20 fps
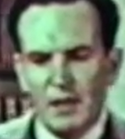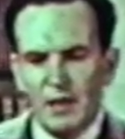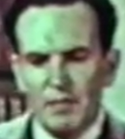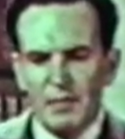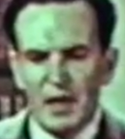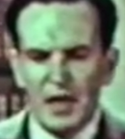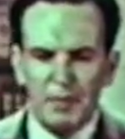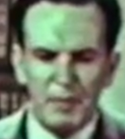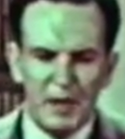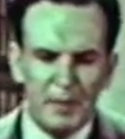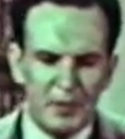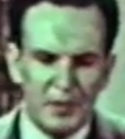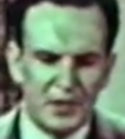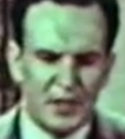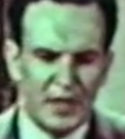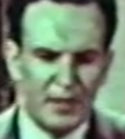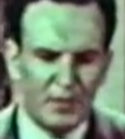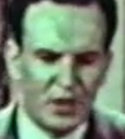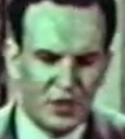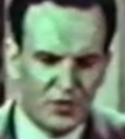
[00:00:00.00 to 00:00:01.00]
Many people
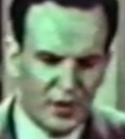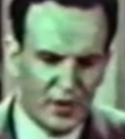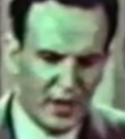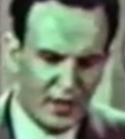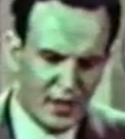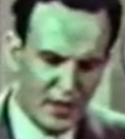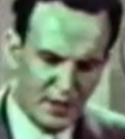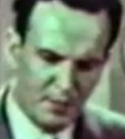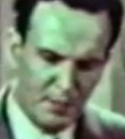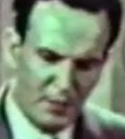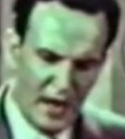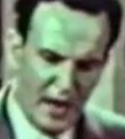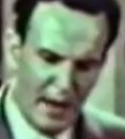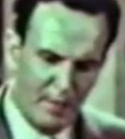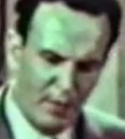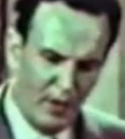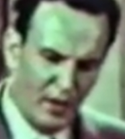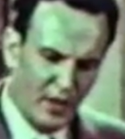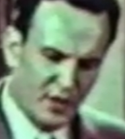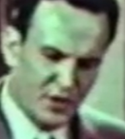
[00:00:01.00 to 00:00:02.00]
seem to treat this
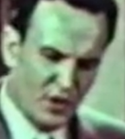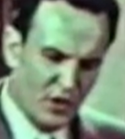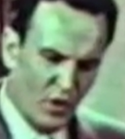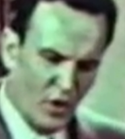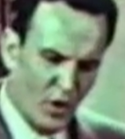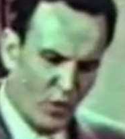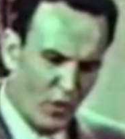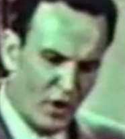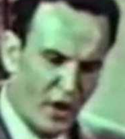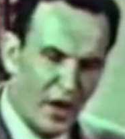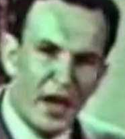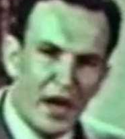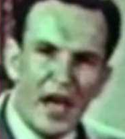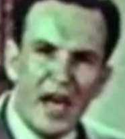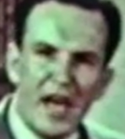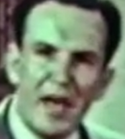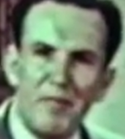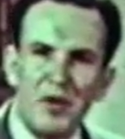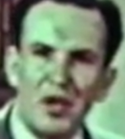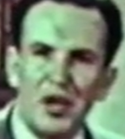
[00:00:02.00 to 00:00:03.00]
Bible as though it were an
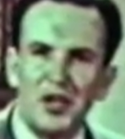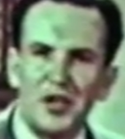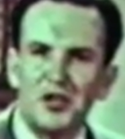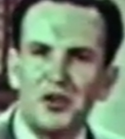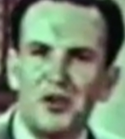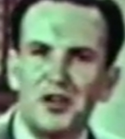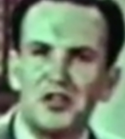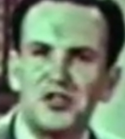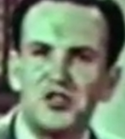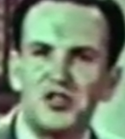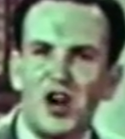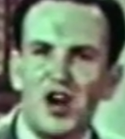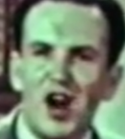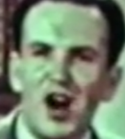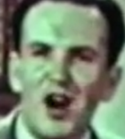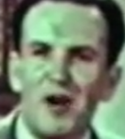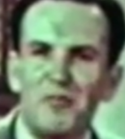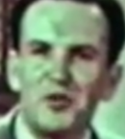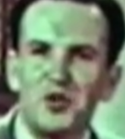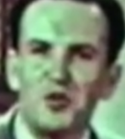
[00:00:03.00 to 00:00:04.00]
amulet or a
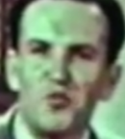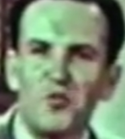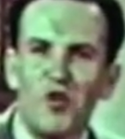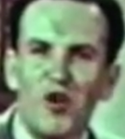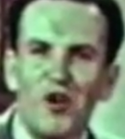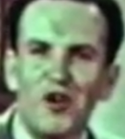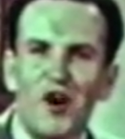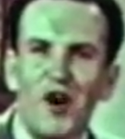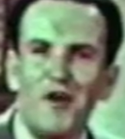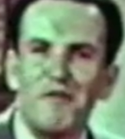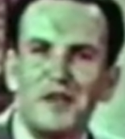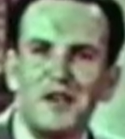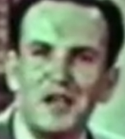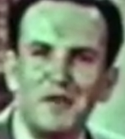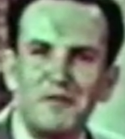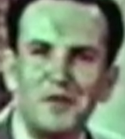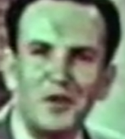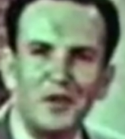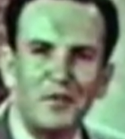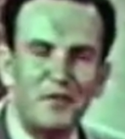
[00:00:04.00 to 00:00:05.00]
charm to ward off
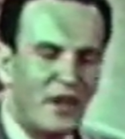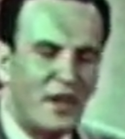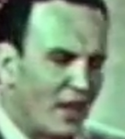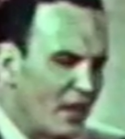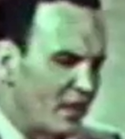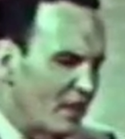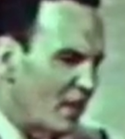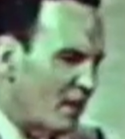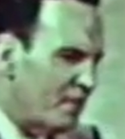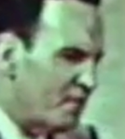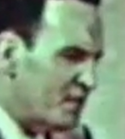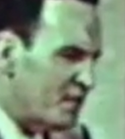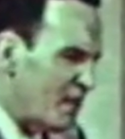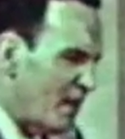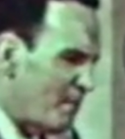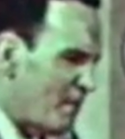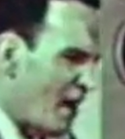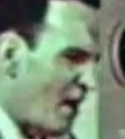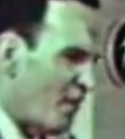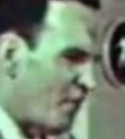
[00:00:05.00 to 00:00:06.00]
evil, feeling that if
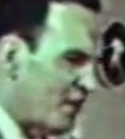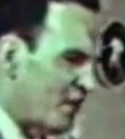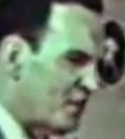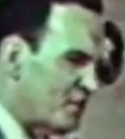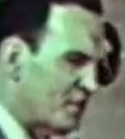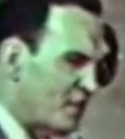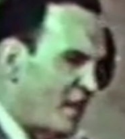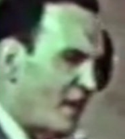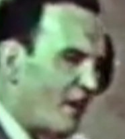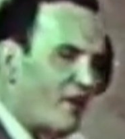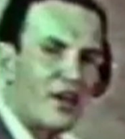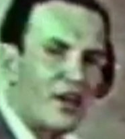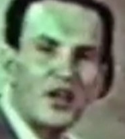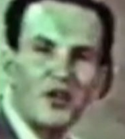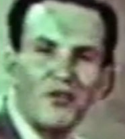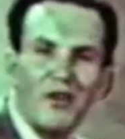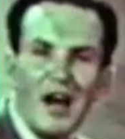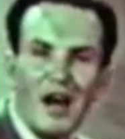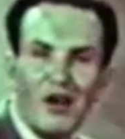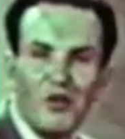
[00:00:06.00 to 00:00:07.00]
somehow they just carry it
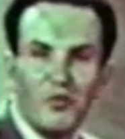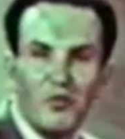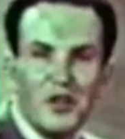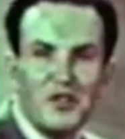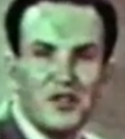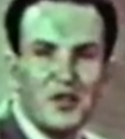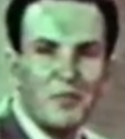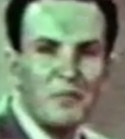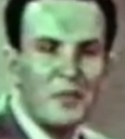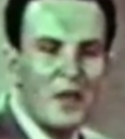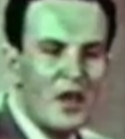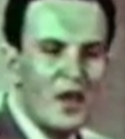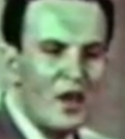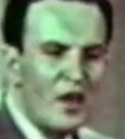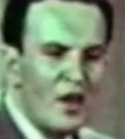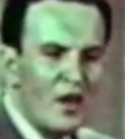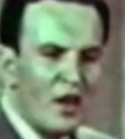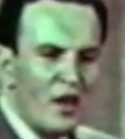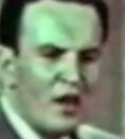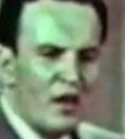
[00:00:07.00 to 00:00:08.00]
around with them,
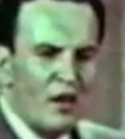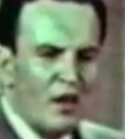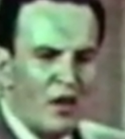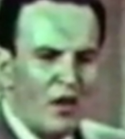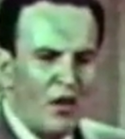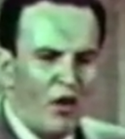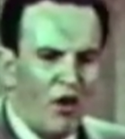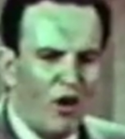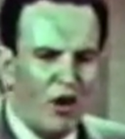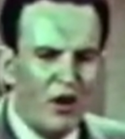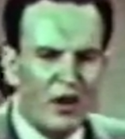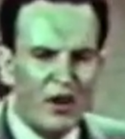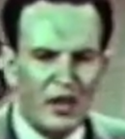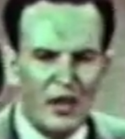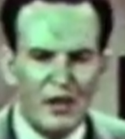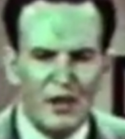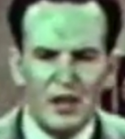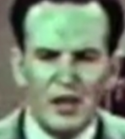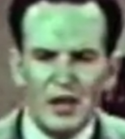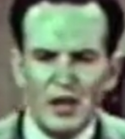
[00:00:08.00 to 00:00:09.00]
or
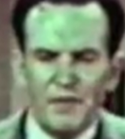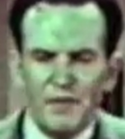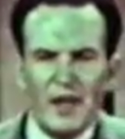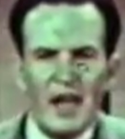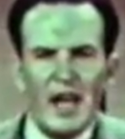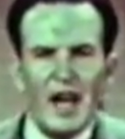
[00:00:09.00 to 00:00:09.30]
if they